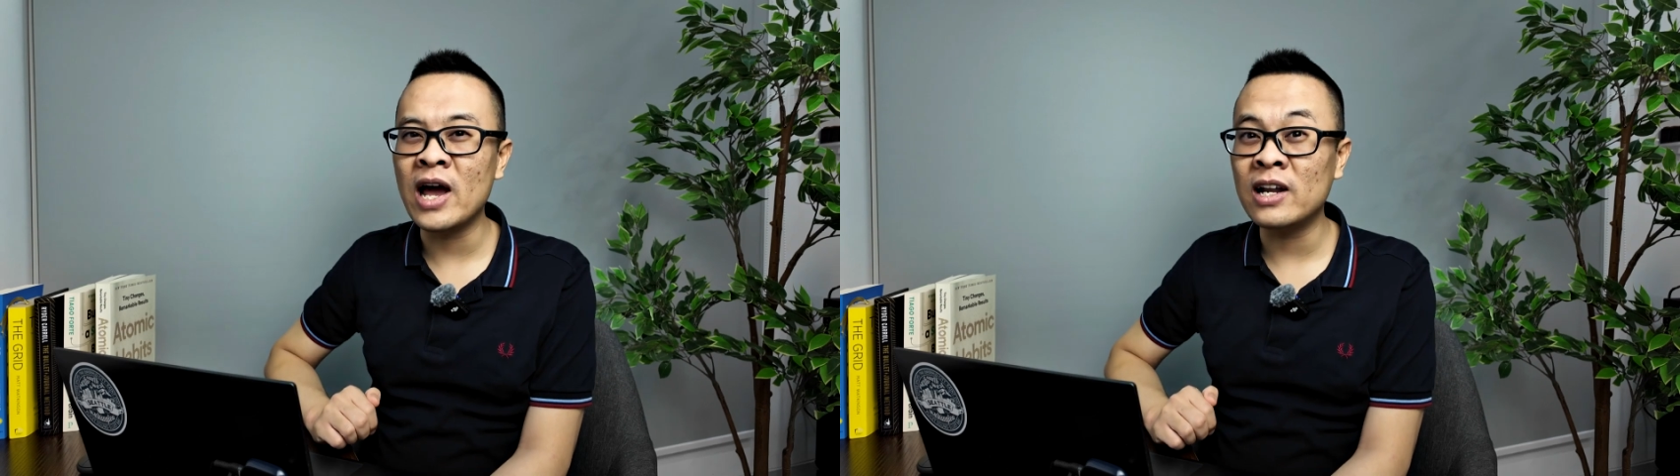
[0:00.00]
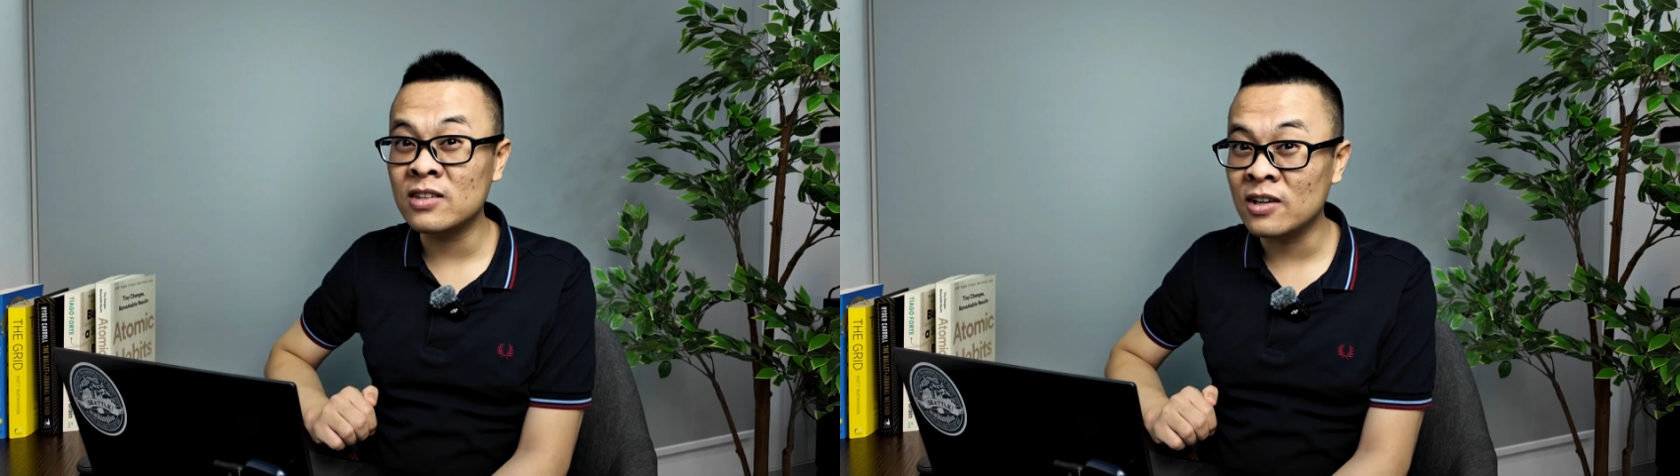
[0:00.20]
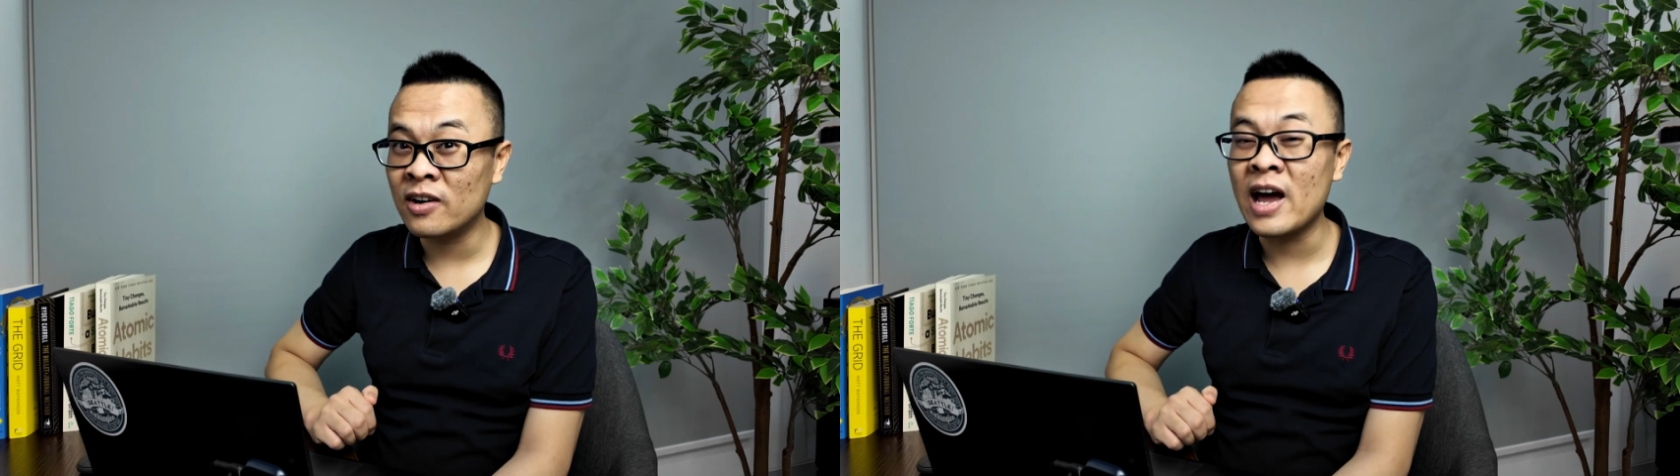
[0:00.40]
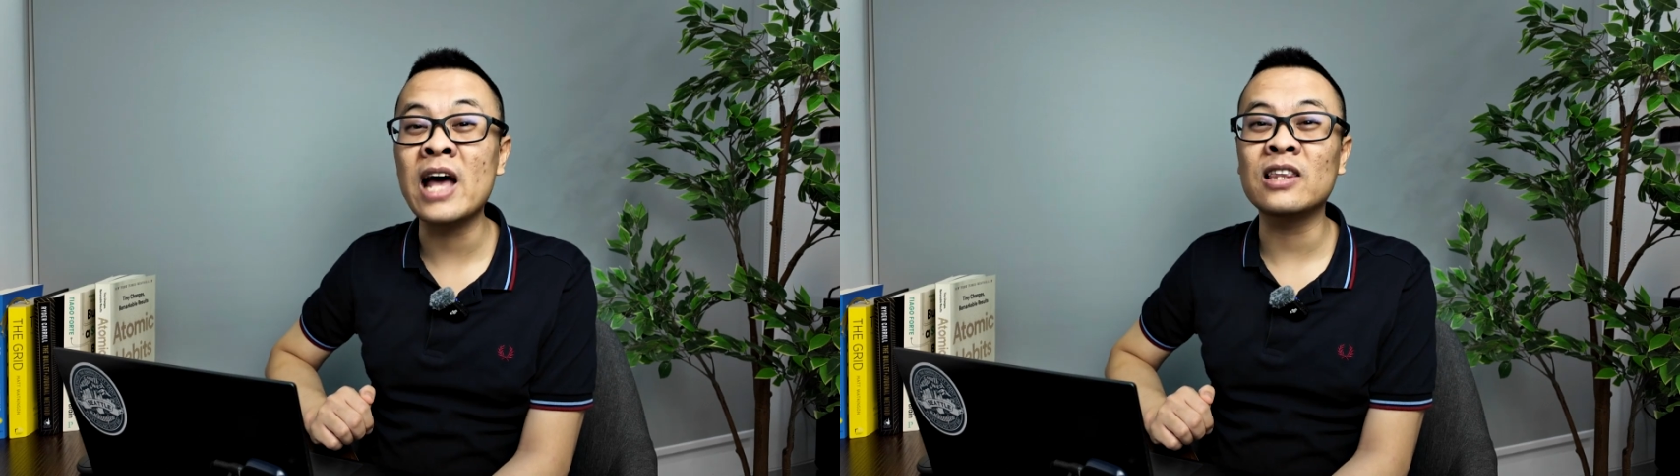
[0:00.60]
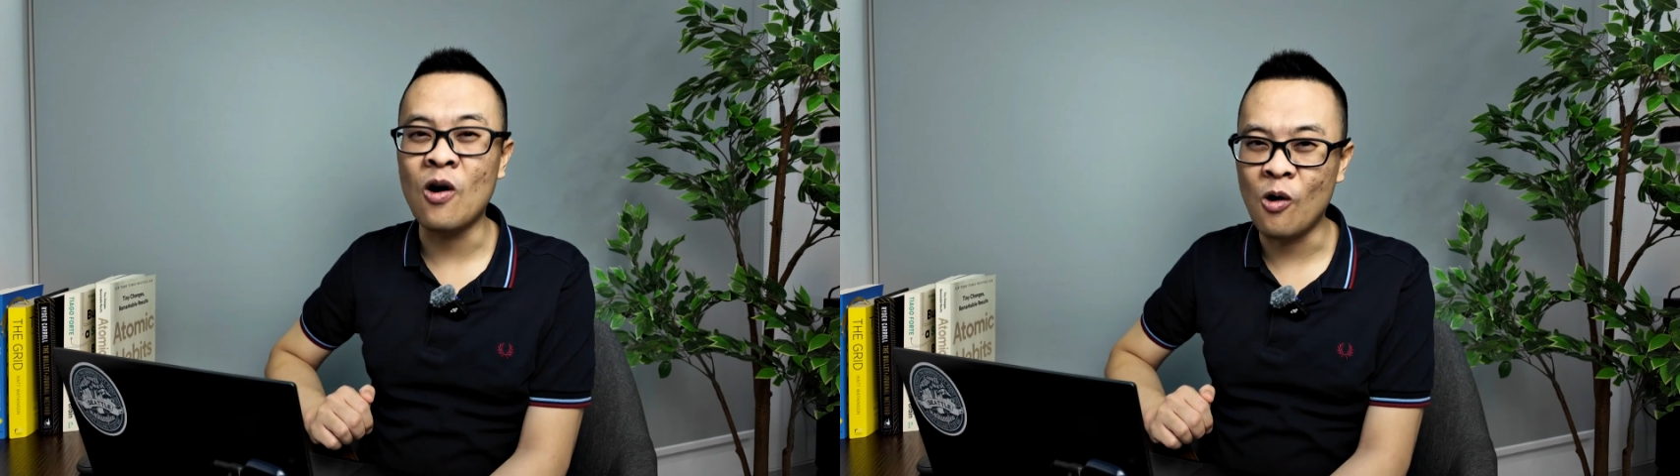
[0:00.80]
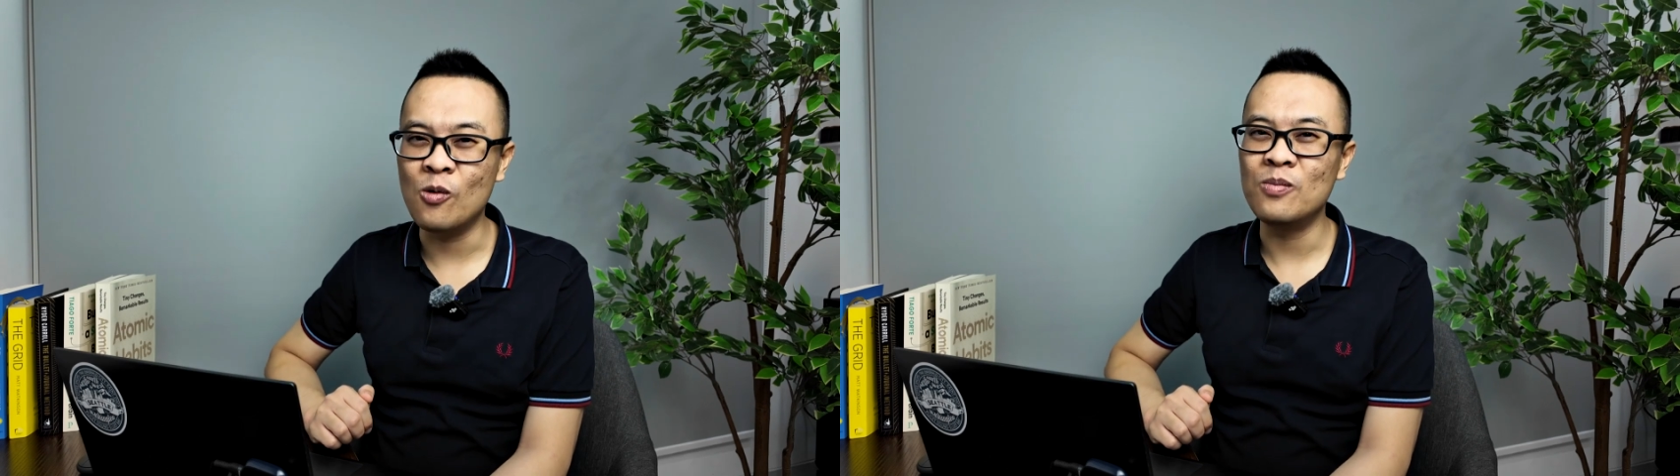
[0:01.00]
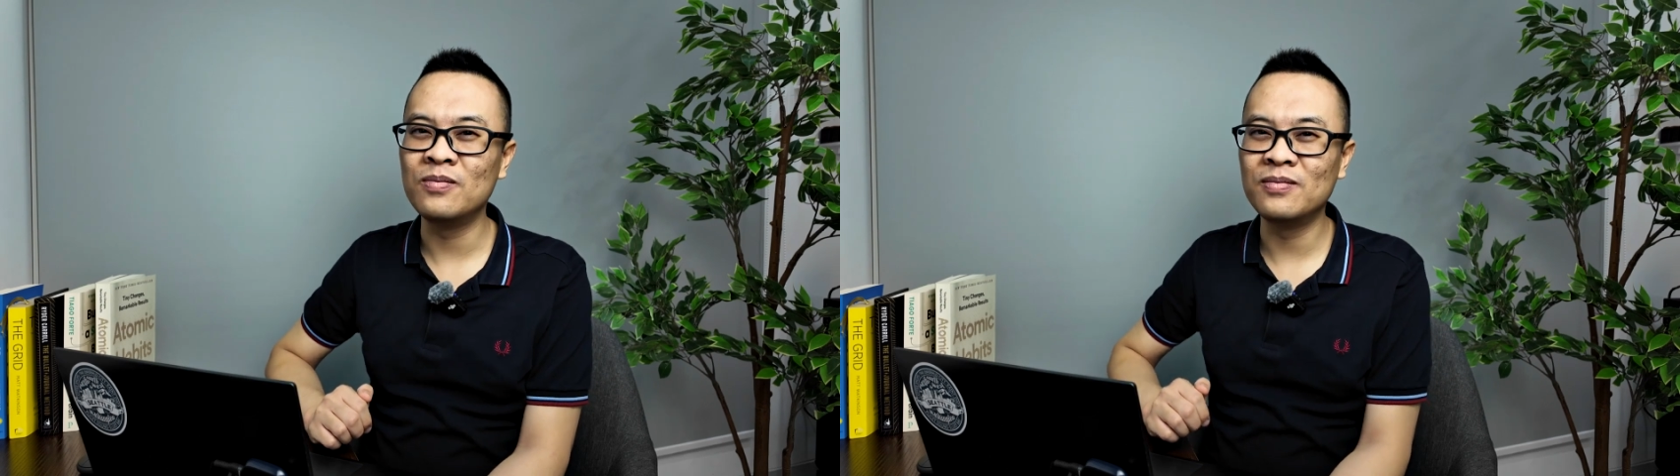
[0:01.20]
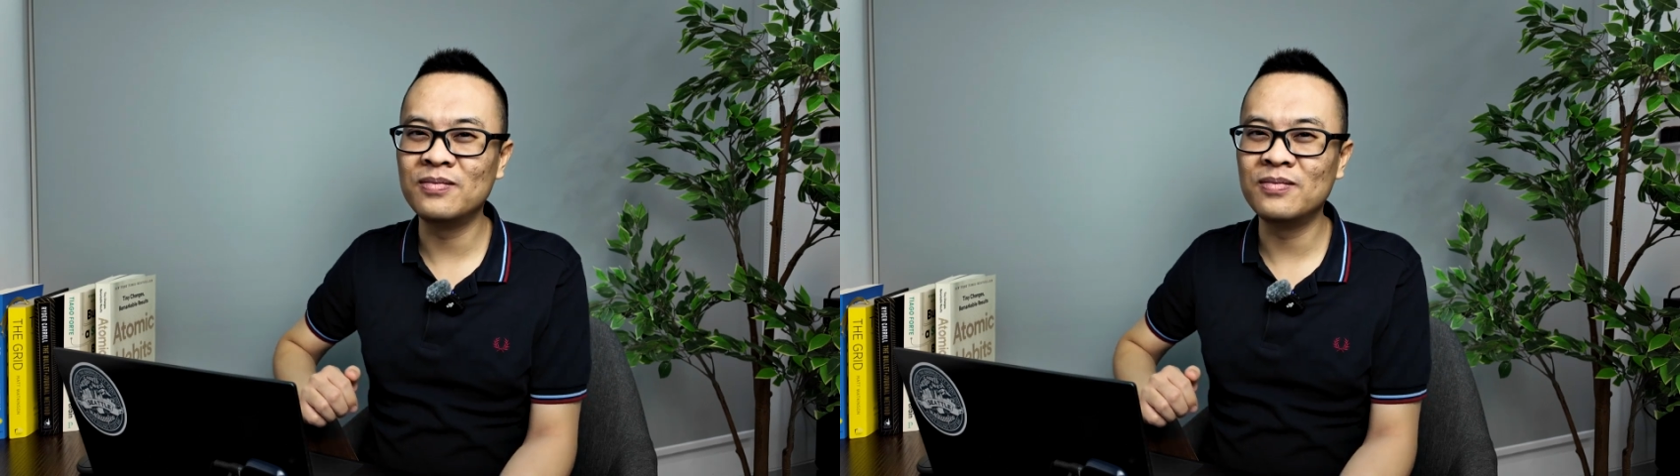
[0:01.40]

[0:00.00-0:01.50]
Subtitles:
editor at home.